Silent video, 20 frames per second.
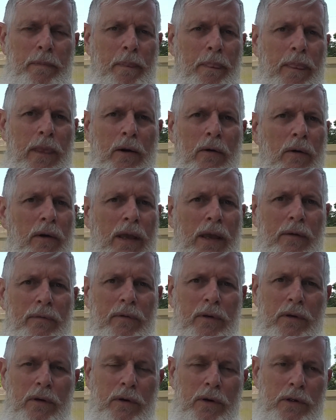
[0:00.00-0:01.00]
you don't have
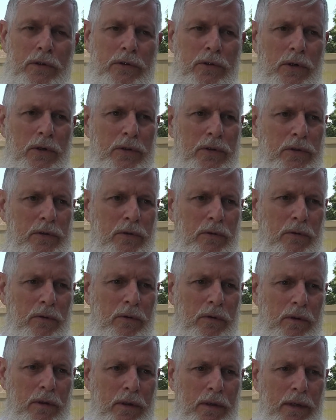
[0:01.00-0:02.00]
to go to church
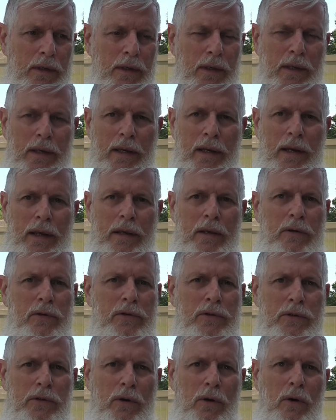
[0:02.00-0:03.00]
school. And I
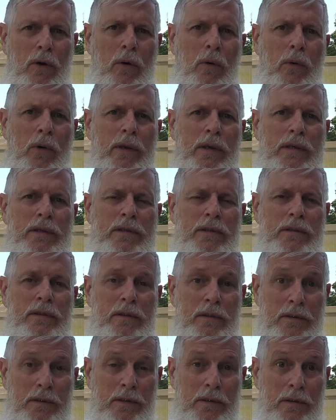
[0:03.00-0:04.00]
used to always
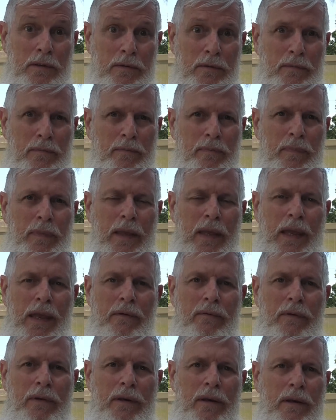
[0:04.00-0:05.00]

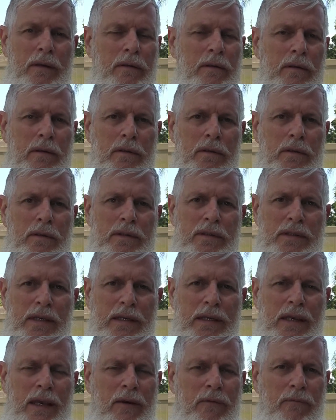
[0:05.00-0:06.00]
have a
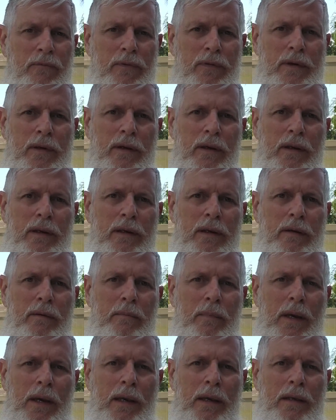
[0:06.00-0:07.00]
sinking feeling
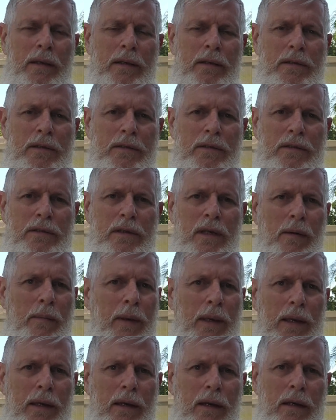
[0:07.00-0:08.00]
in my
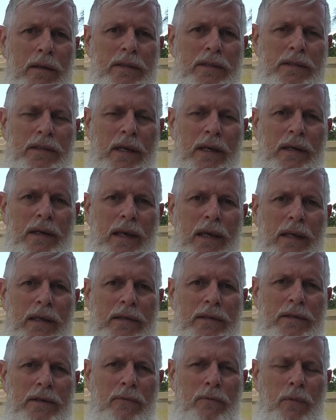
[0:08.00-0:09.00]
stomach on
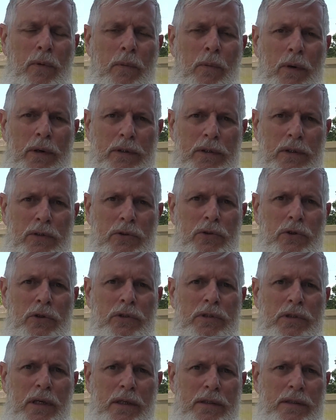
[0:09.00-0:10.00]
Sundays. If we went to
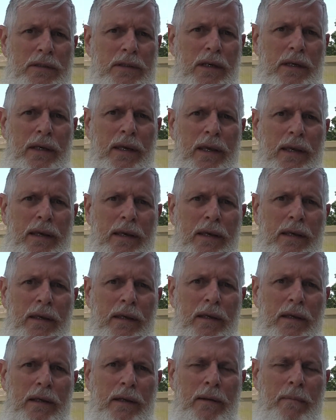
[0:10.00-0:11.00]
church on Sunday
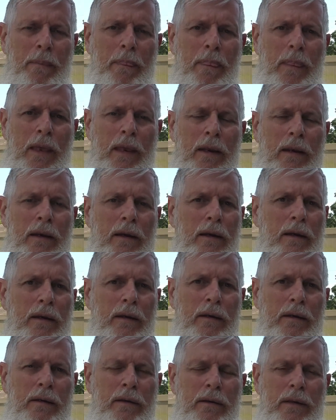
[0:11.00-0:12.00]

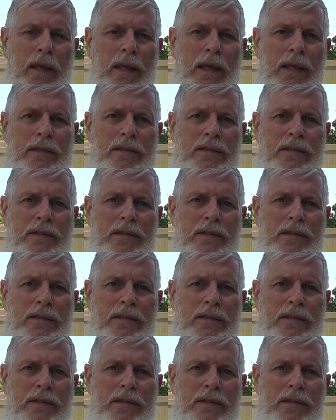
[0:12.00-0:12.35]
and they had